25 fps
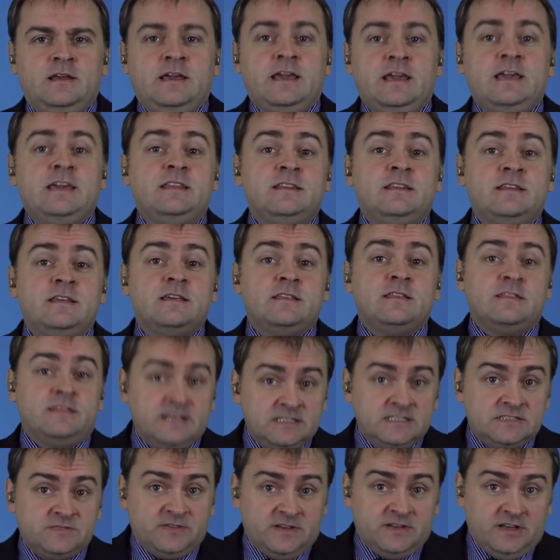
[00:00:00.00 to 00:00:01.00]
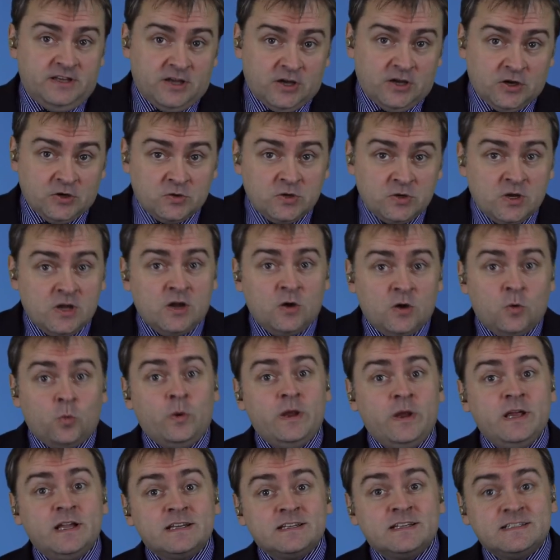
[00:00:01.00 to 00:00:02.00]
In this video,
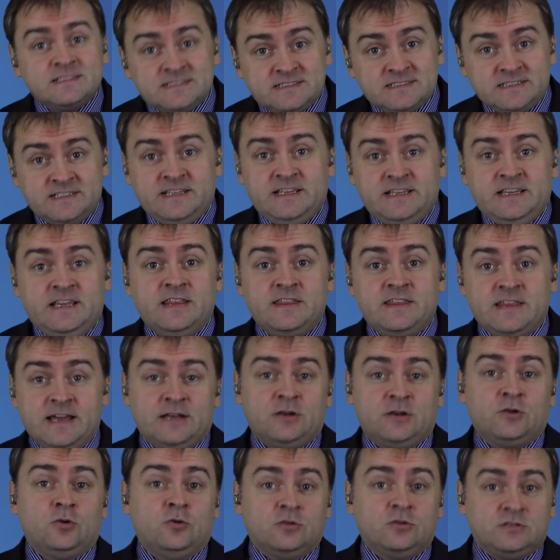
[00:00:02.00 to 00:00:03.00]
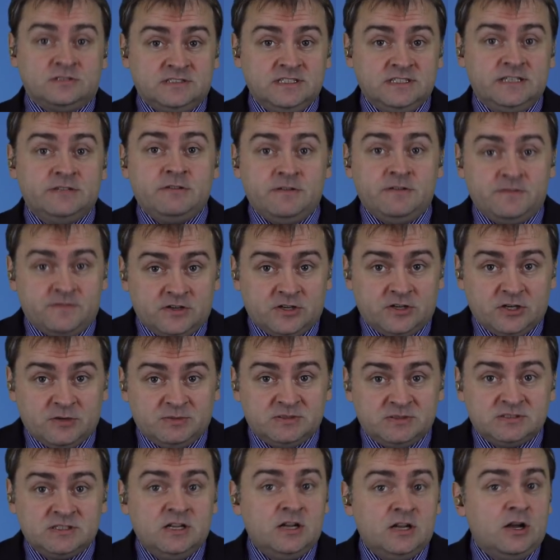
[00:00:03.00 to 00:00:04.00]
we're going to see that auxiliary
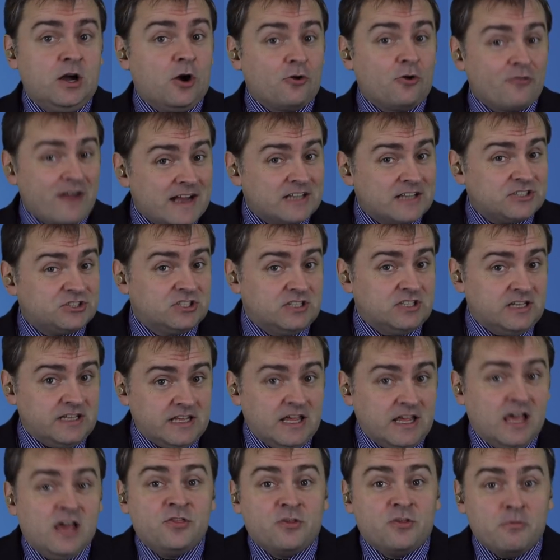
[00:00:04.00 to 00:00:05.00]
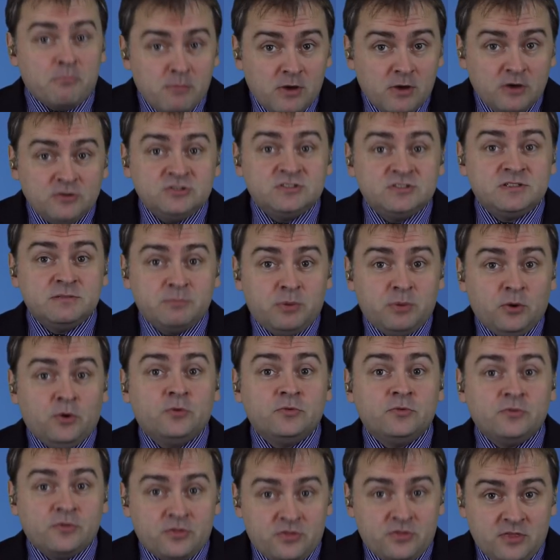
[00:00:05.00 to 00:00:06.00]
verbs are actually the most
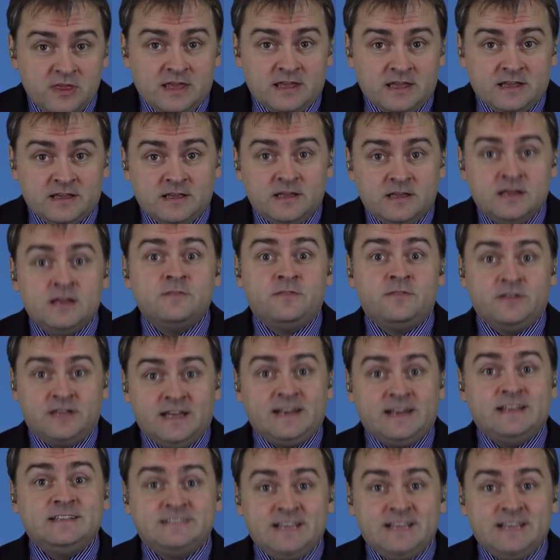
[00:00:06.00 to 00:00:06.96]
important thing for getting